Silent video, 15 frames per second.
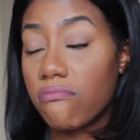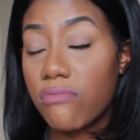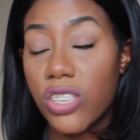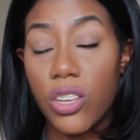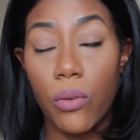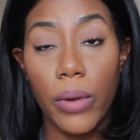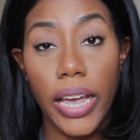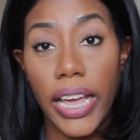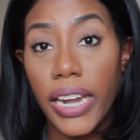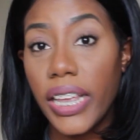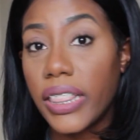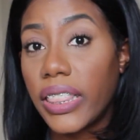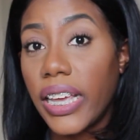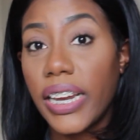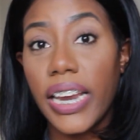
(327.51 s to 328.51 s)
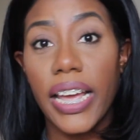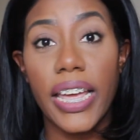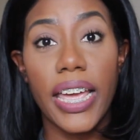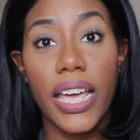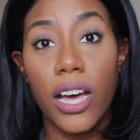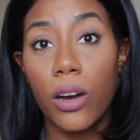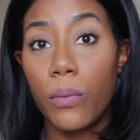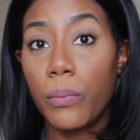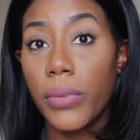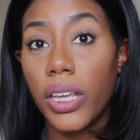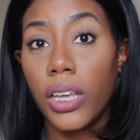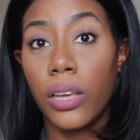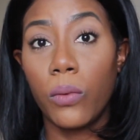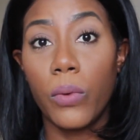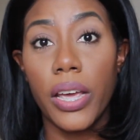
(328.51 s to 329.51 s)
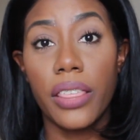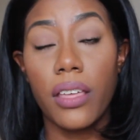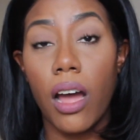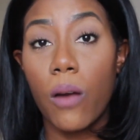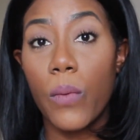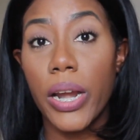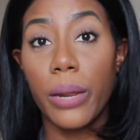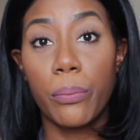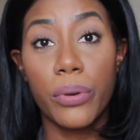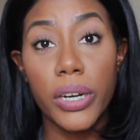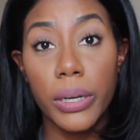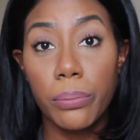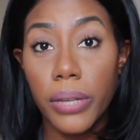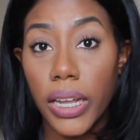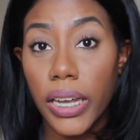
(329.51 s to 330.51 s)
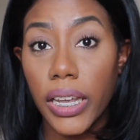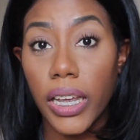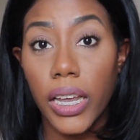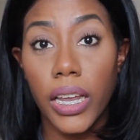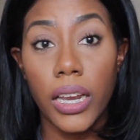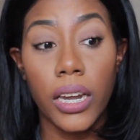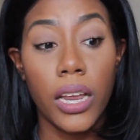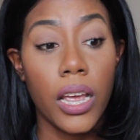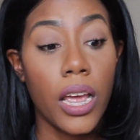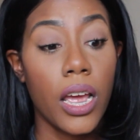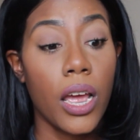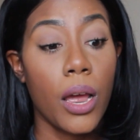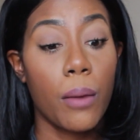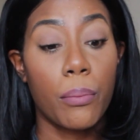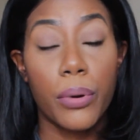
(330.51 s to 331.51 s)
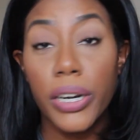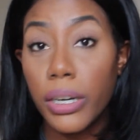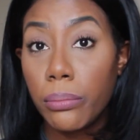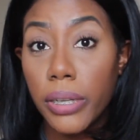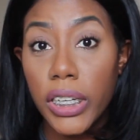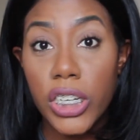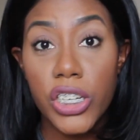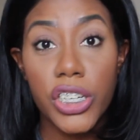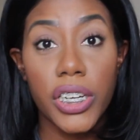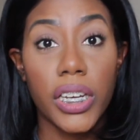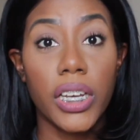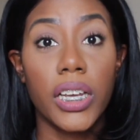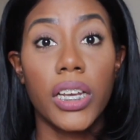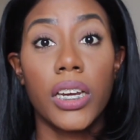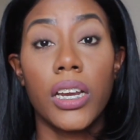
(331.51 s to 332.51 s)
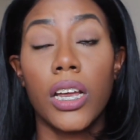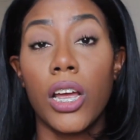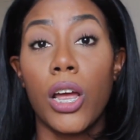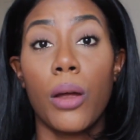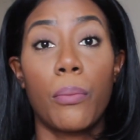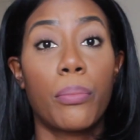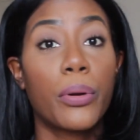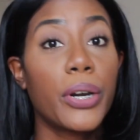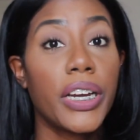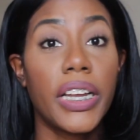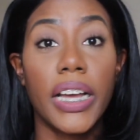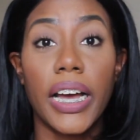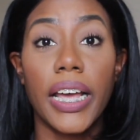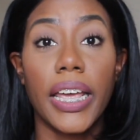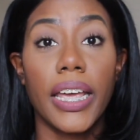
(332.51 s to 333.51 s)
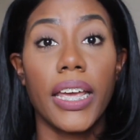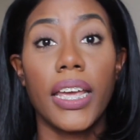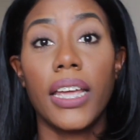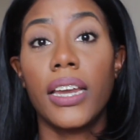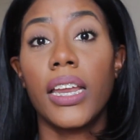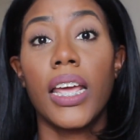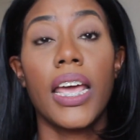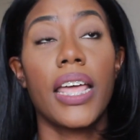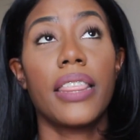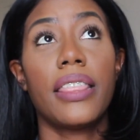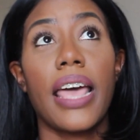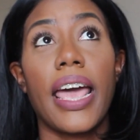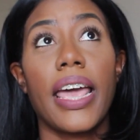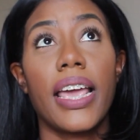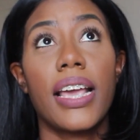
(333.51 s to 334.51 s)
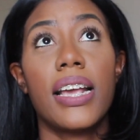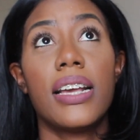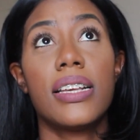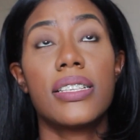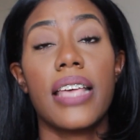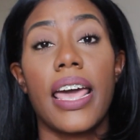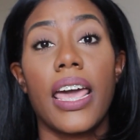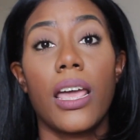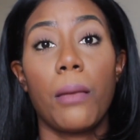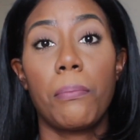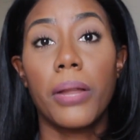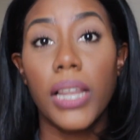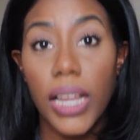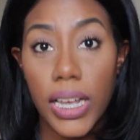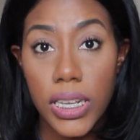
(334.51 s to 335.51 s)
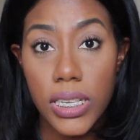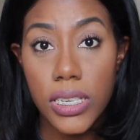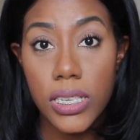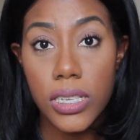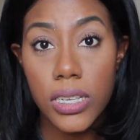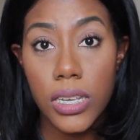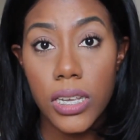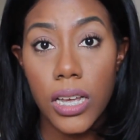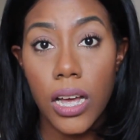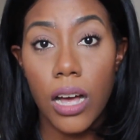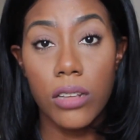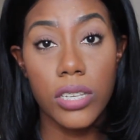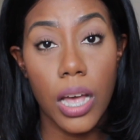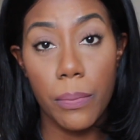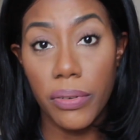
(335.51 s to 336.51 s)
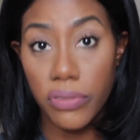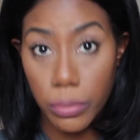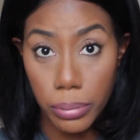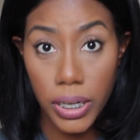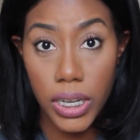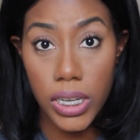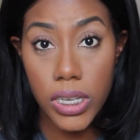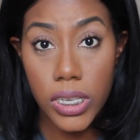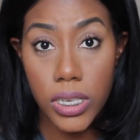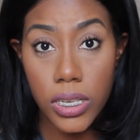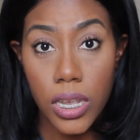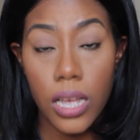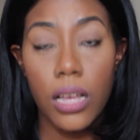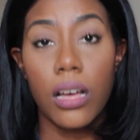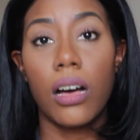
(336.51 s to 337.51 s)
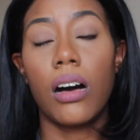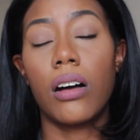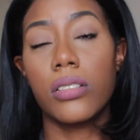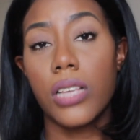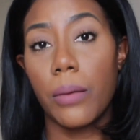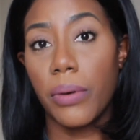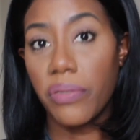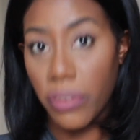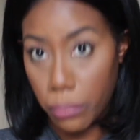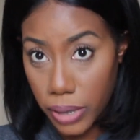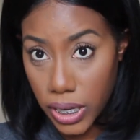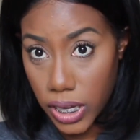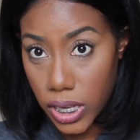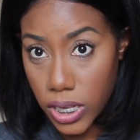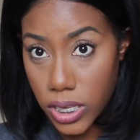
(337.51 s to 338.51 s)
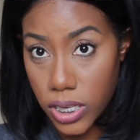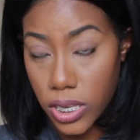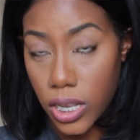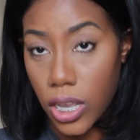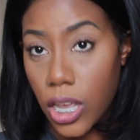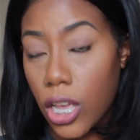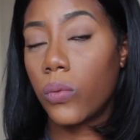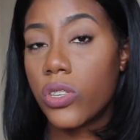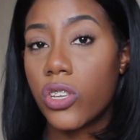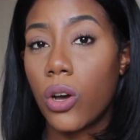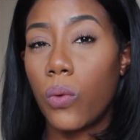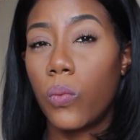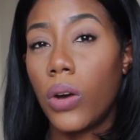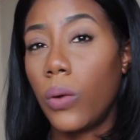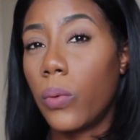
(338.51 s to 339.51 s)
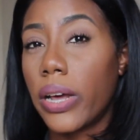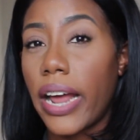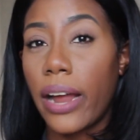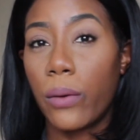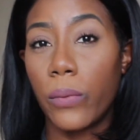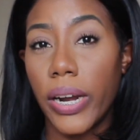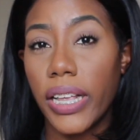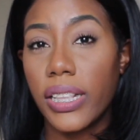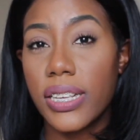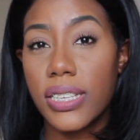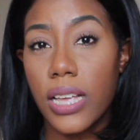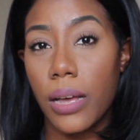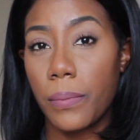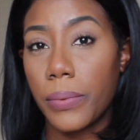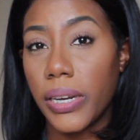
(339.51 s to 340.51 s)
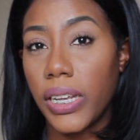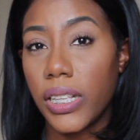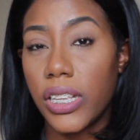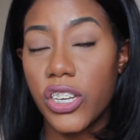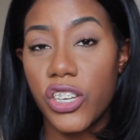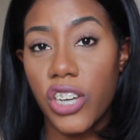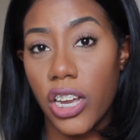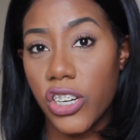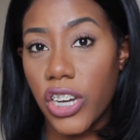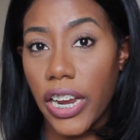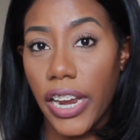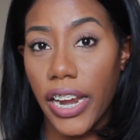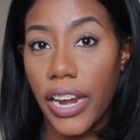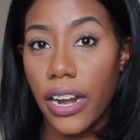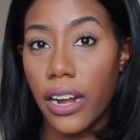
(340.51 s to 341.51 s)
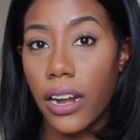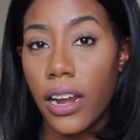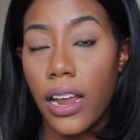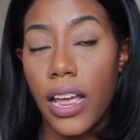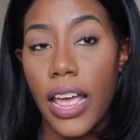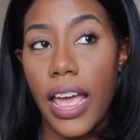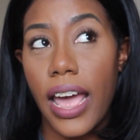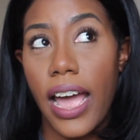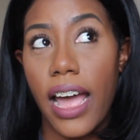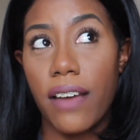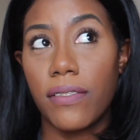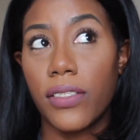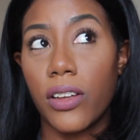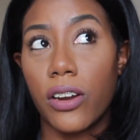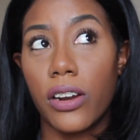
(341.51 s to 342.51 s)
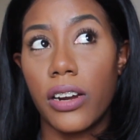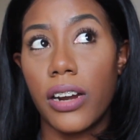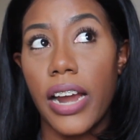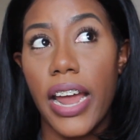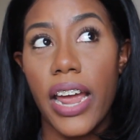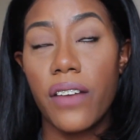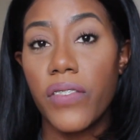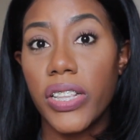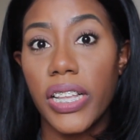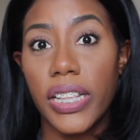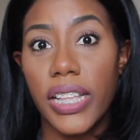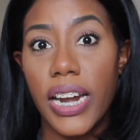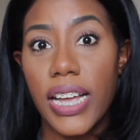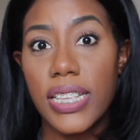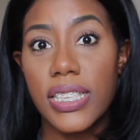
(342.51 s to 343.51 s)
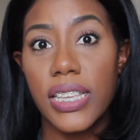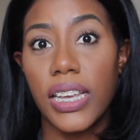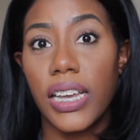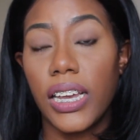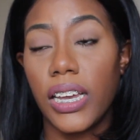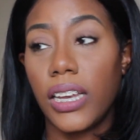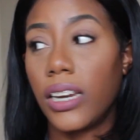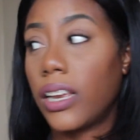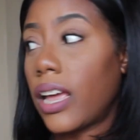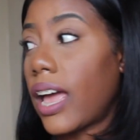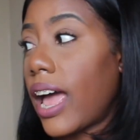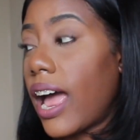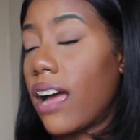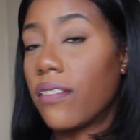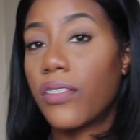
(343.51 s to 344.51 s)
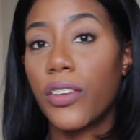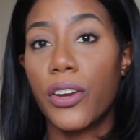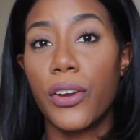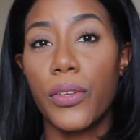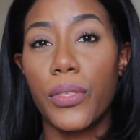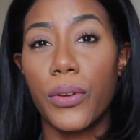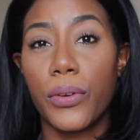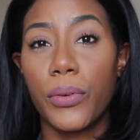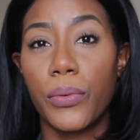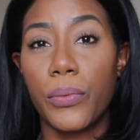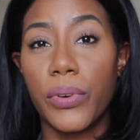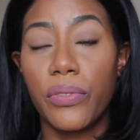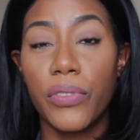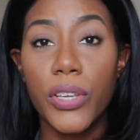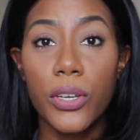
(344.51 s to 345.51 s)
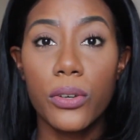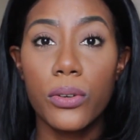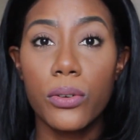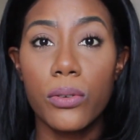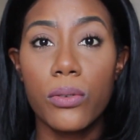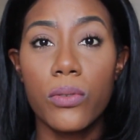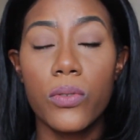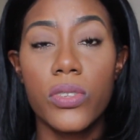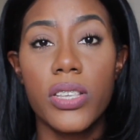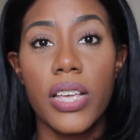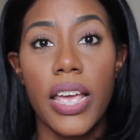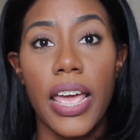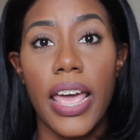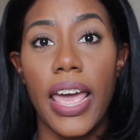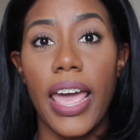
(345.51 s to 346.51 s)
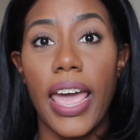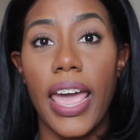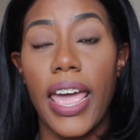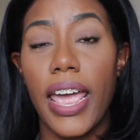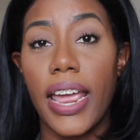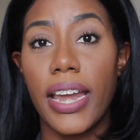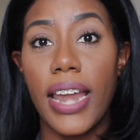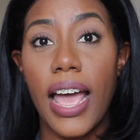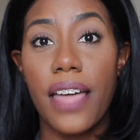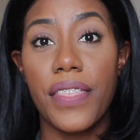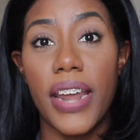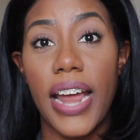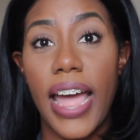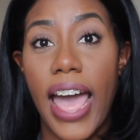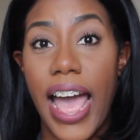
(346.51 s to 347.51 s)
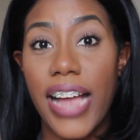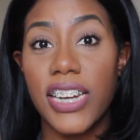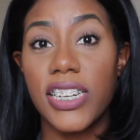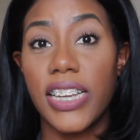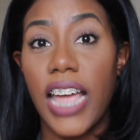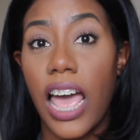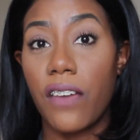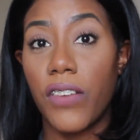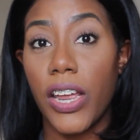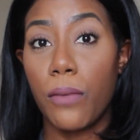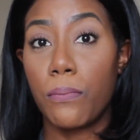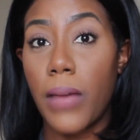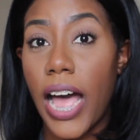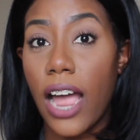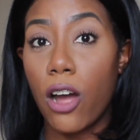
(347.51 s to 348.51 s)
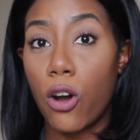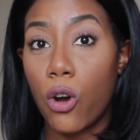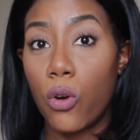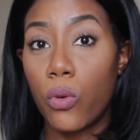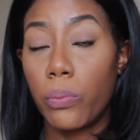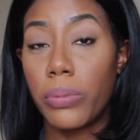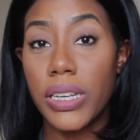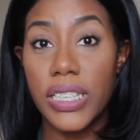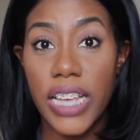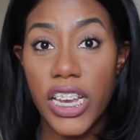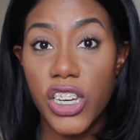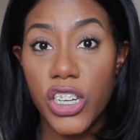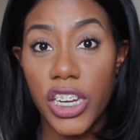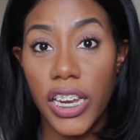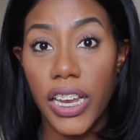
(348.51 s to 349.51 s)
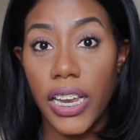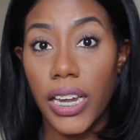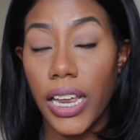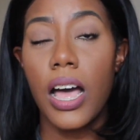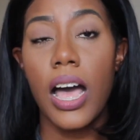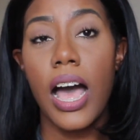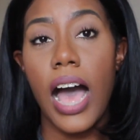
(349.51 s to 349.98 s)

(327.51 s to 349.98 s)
So anything that can help me with already pre-plucking, pre-bleaching, pre-cutting, that is a plus on top of a plus on top of a plus. So what would I rate this company, this Jaja Hair, after everything that I've seen, after the reviews, and now that I actually have it in my own possession?